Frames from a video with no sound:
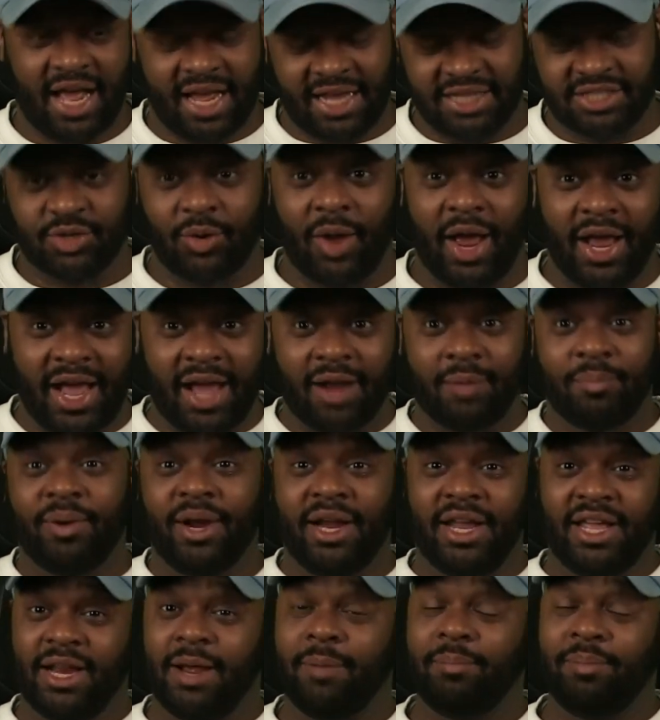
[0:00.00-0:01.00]
So I got to
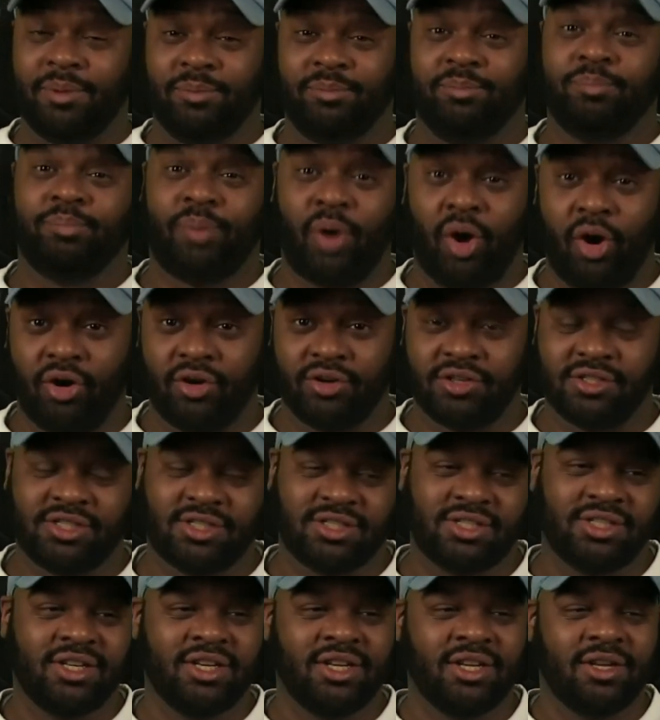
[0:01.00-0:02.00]
break it up in
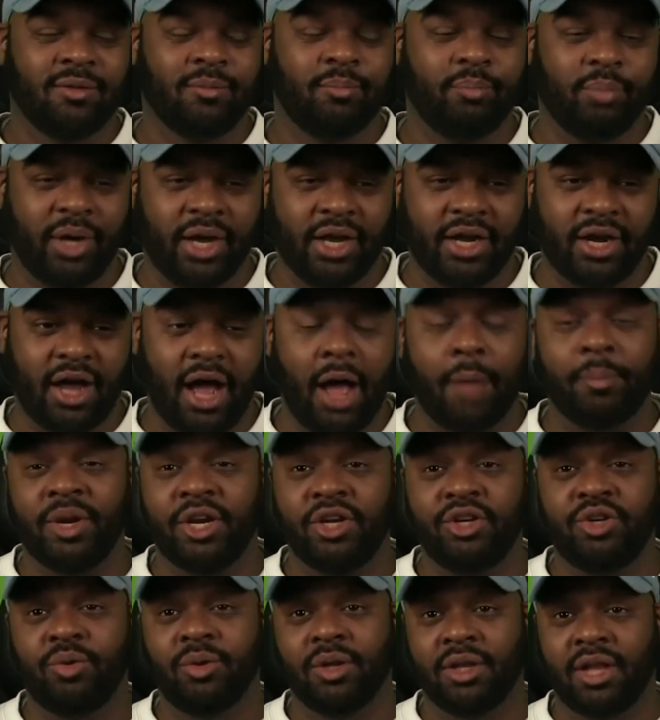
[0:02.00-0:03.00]
parts. But I'm going
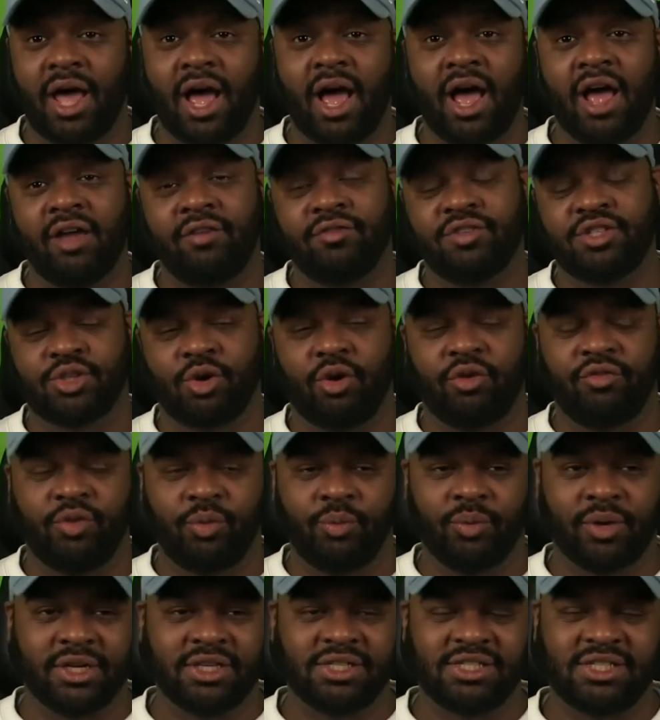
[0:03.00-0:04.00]
to do it live, so if you
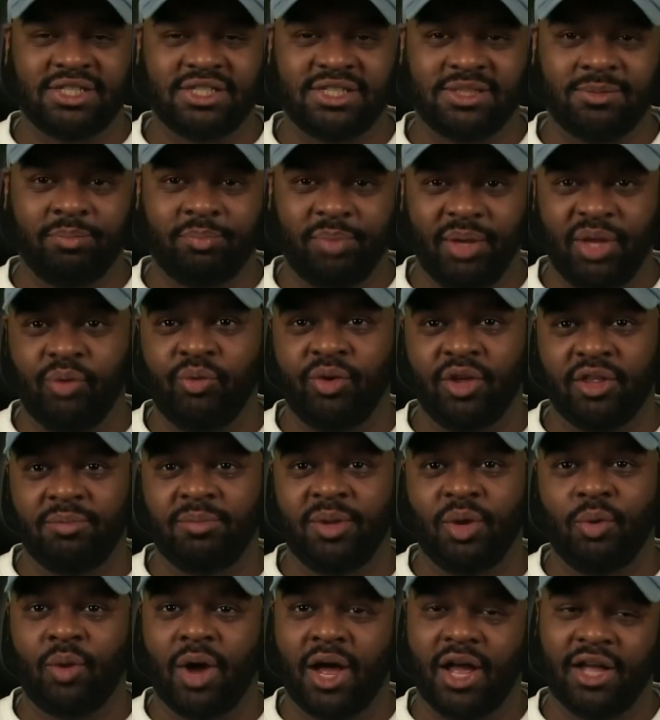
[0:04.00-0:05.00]
want to be with
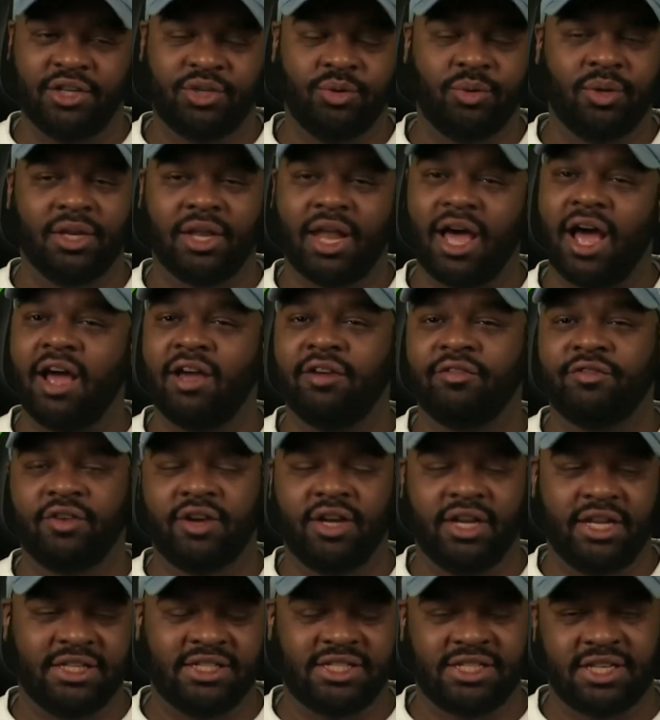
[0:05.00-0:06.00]
me while I do it live,
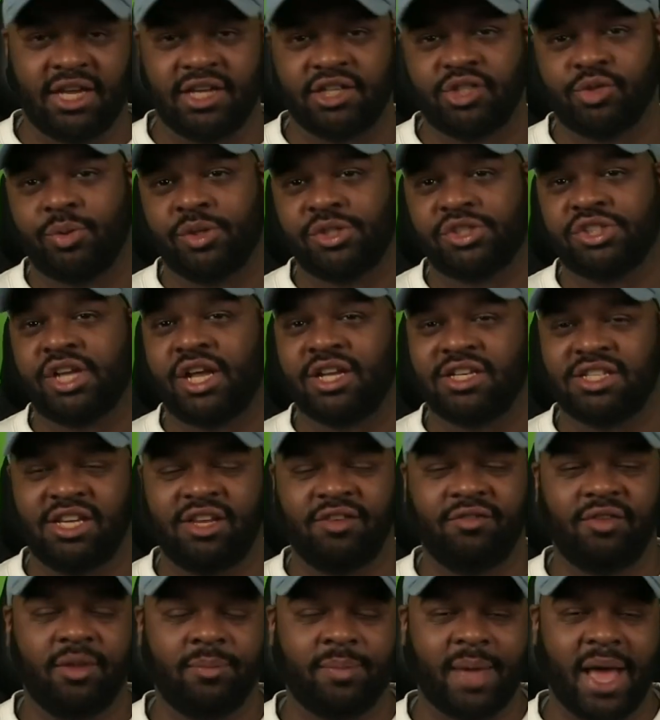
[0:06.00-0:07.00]
it's
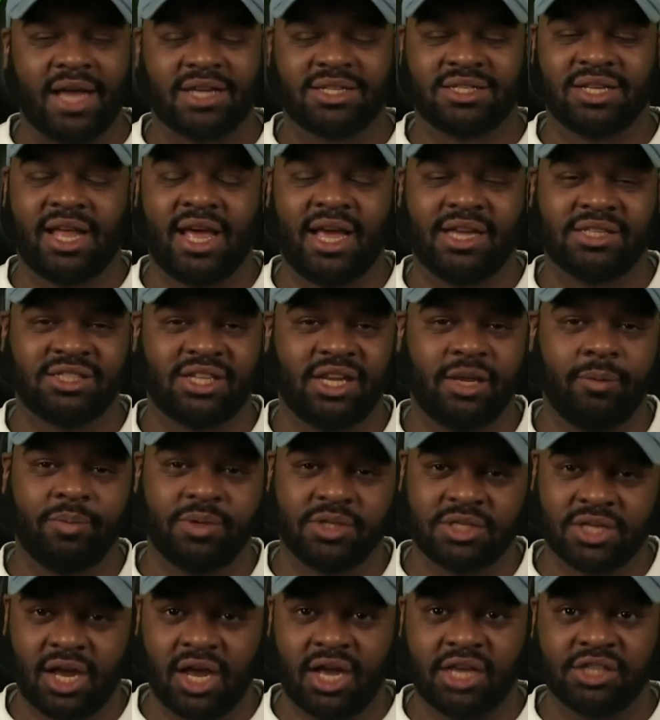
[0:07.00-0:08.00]

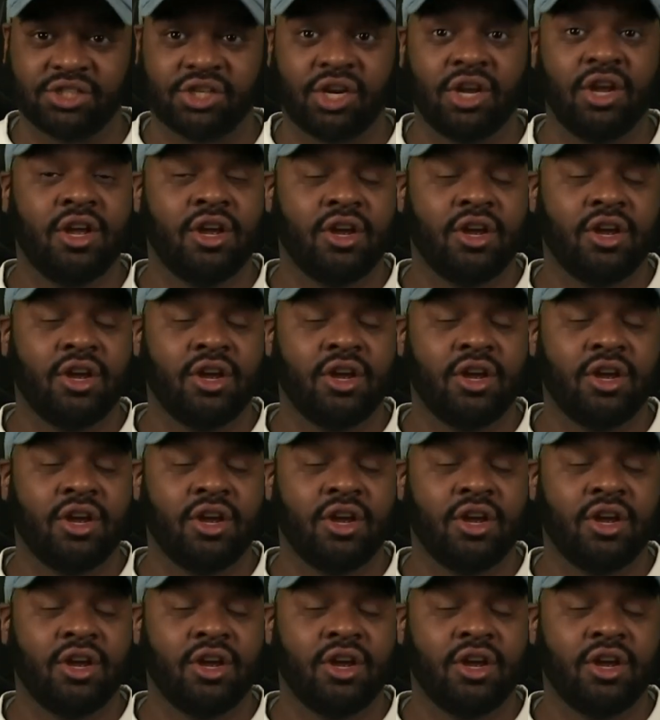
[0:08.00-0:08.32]
twitch.tv/skipintosh.